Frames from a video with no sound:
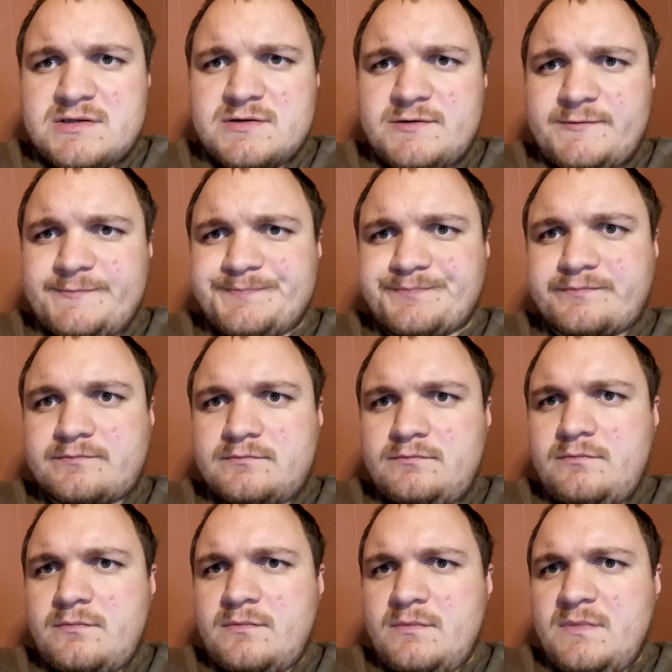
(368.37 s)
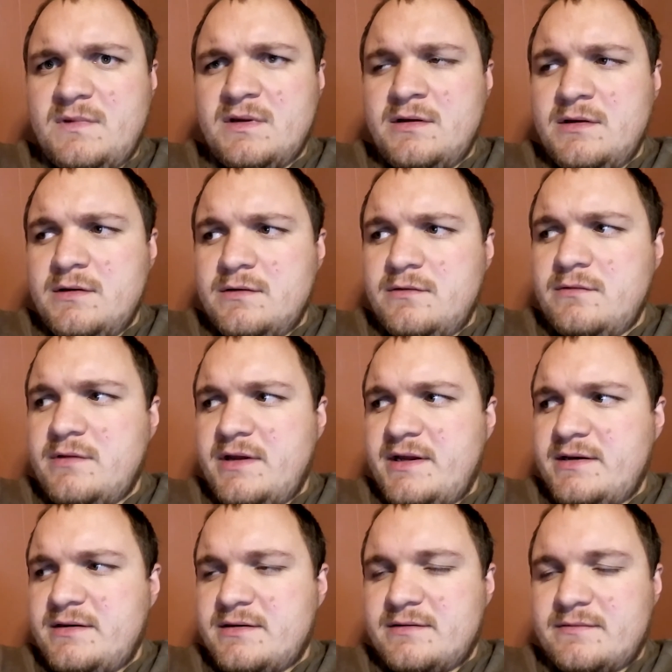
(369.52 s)
So do
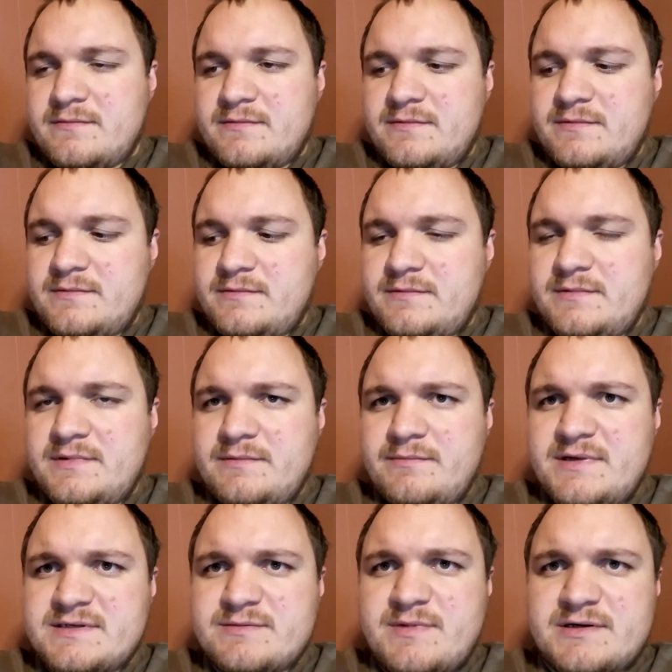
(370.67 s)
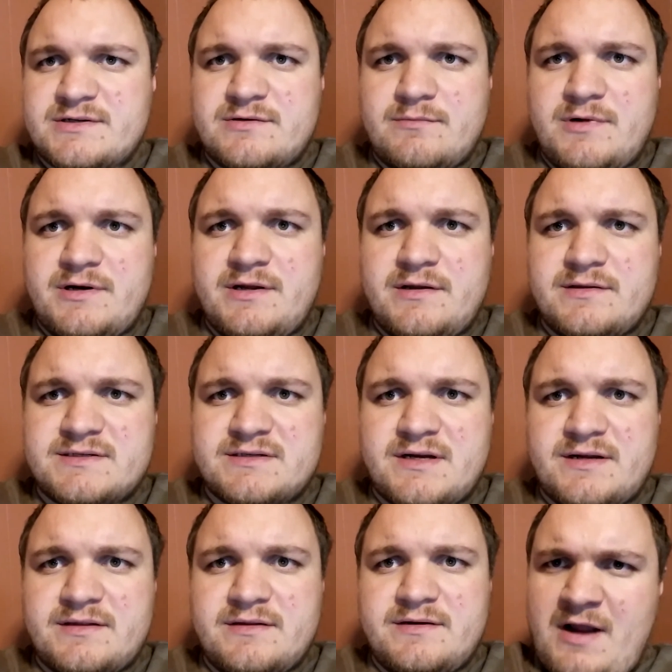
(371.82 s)
that and make some extra money on the
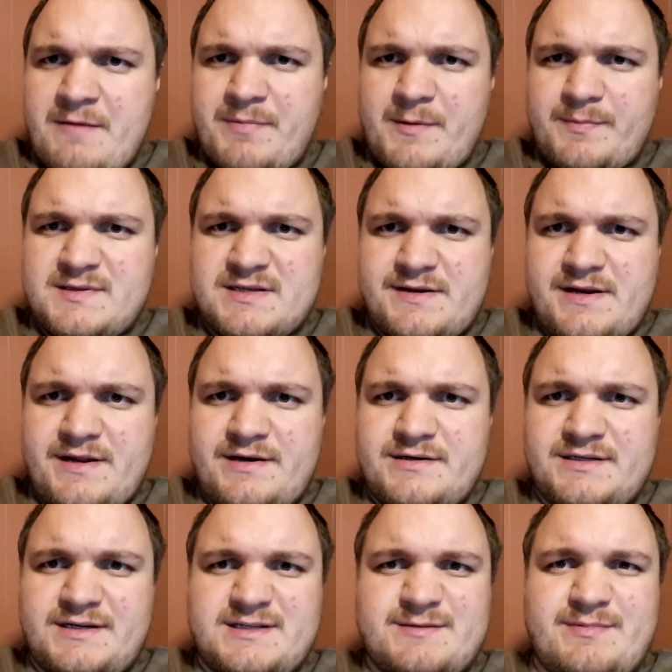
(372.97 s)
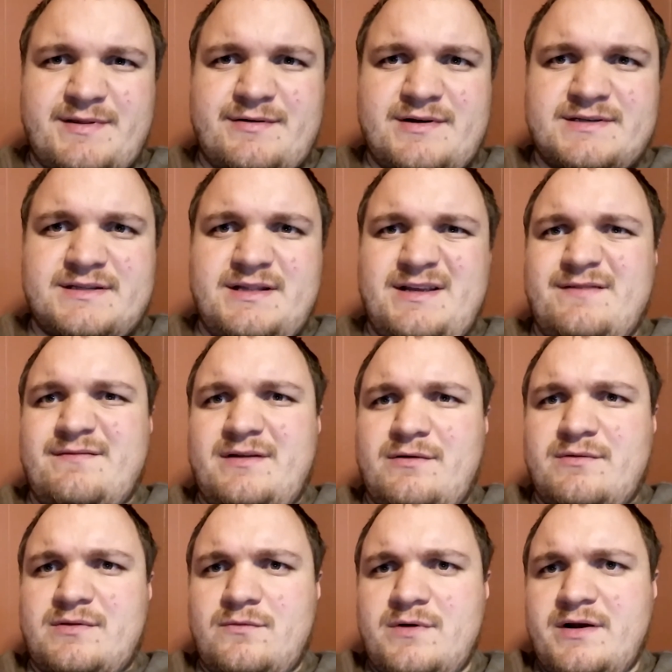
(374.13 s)
side. Just gonna wrap up Sunday here. Just gonna spend the rest of the
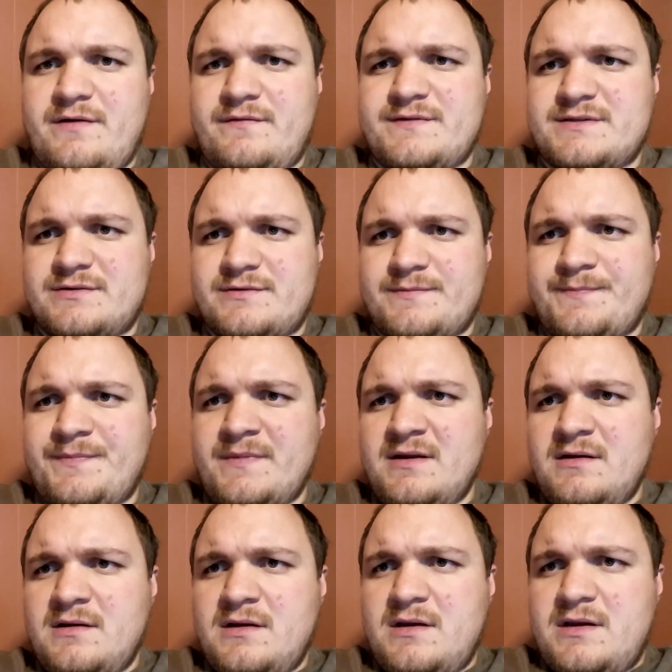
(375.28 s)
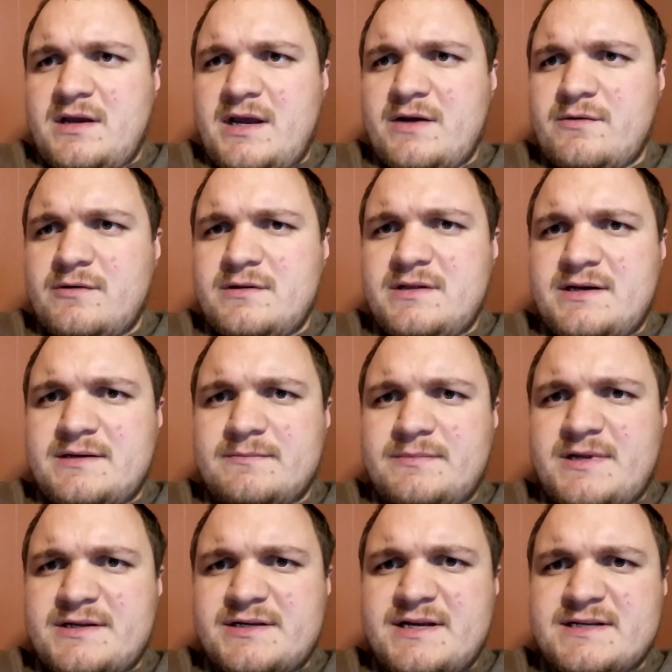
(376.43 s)
evening with the wife. So I will
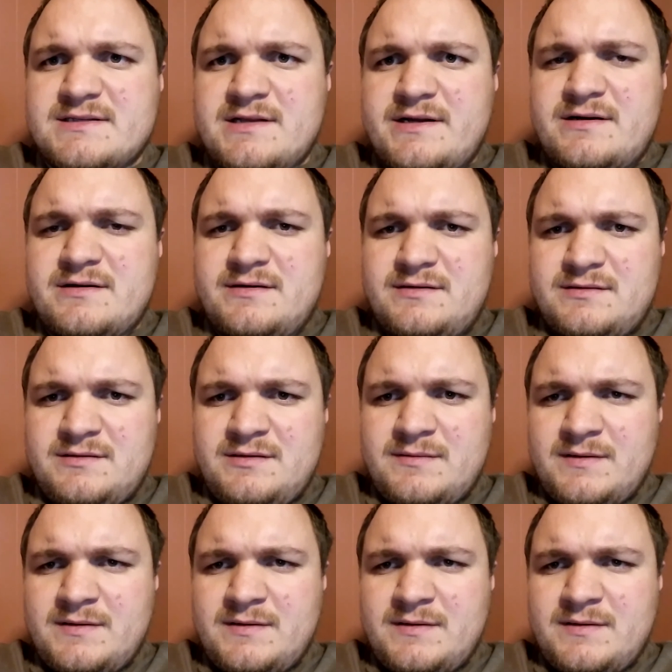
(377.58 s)
um, catch you guys later.